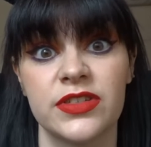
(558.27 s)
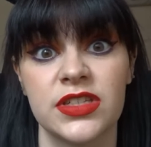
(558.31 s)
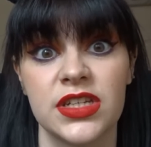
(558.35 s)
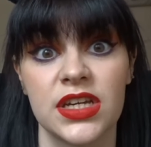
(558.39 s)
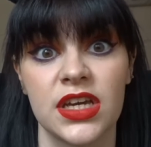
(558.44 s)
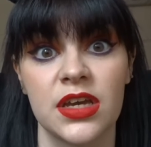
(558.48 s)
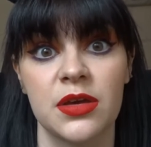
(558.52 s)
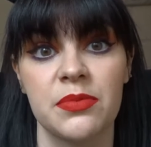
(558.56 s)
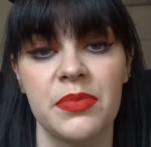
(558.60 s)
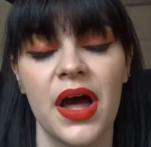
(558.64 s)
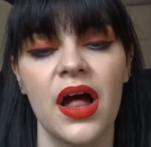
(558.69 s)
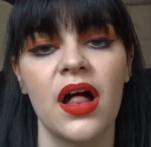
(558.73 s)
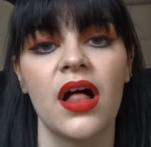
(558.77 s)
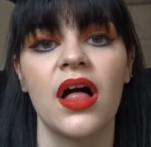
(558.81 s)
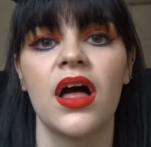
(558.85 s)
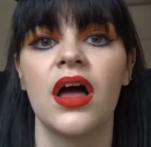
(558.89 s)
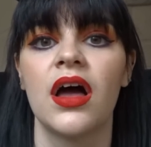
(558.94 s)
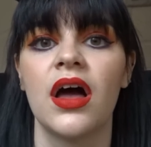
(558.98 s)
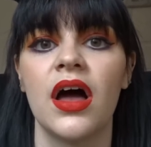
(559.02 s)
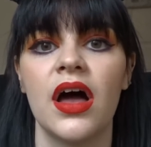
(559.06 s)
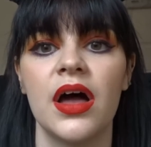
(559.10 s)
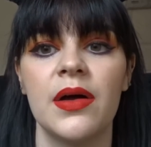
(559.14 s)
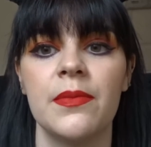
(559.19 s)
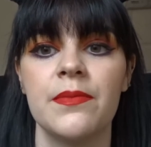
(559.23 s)

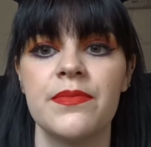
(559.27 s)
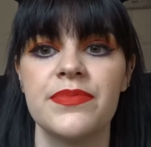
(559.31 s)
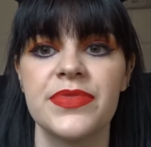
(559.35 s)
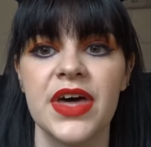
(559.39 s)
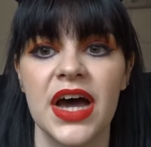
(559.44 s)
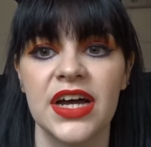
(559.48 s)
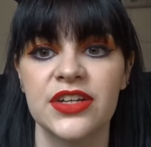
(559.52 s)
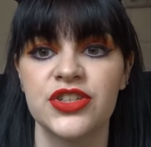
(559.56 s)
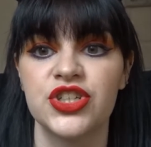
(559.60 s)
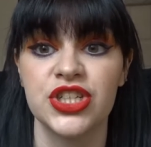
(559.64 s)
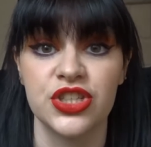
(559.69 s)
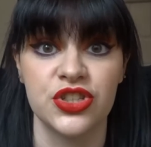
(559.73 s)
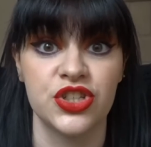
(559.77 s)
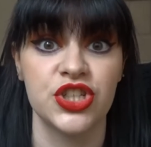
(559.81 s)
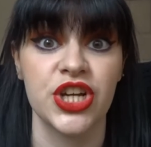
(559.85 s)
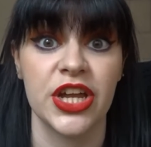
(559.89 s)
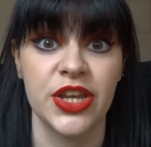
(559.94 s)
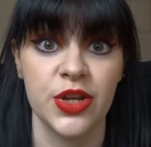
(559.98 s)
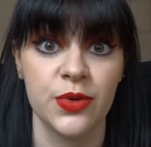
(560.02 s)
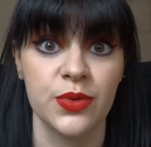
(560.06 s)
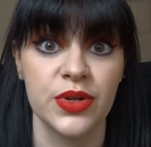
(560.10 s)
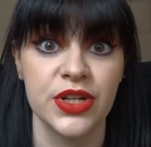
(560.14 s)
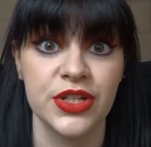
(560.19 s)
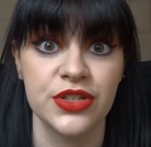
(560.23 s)
Tinkerbell that she
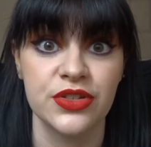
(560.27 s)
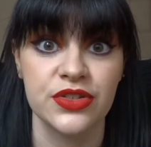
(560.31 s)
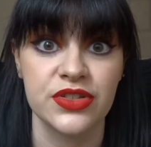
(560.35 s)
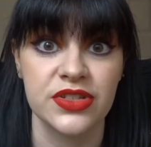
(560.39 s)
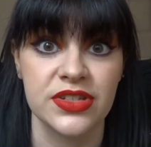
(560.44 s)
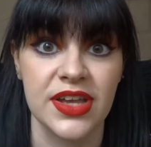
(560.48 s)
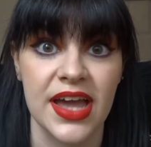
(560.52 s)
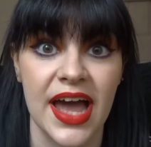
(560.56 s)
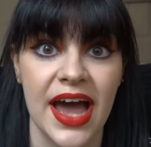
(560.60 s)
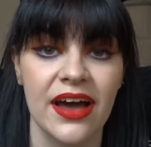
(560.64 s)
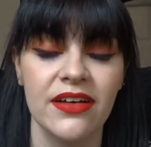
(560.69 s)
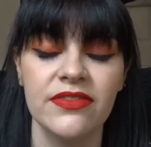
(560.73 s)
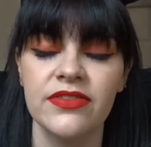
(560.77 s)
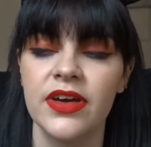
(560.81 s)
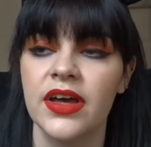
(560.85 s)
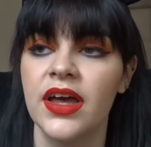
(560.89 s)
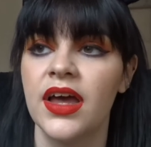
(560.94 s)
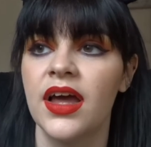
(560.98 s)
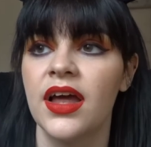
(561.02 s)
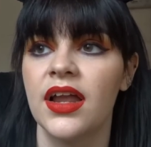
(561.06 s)
genuinely doesn't have,